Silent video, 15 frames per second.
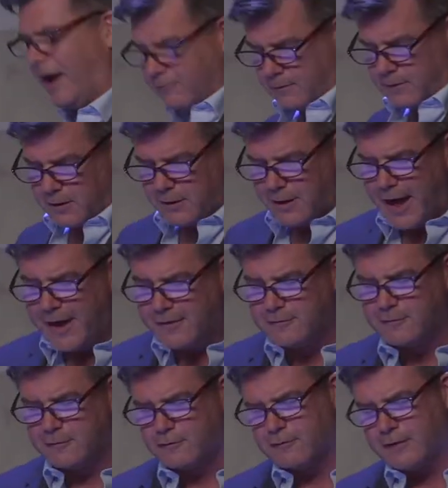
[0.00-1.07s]
as the
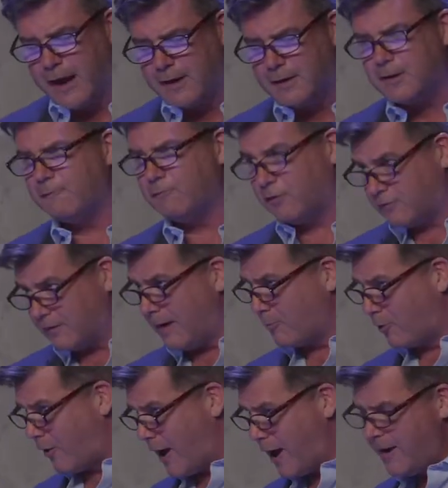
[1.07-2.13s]
last stand of the
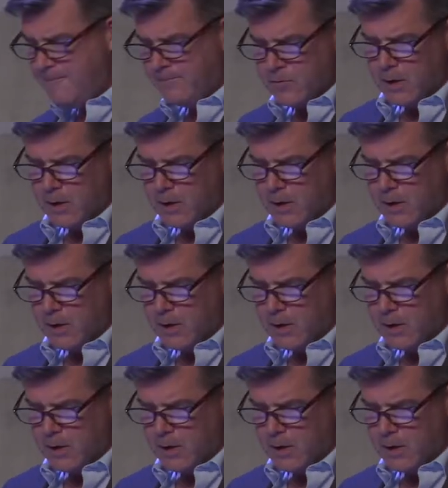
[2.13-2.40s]
samurai,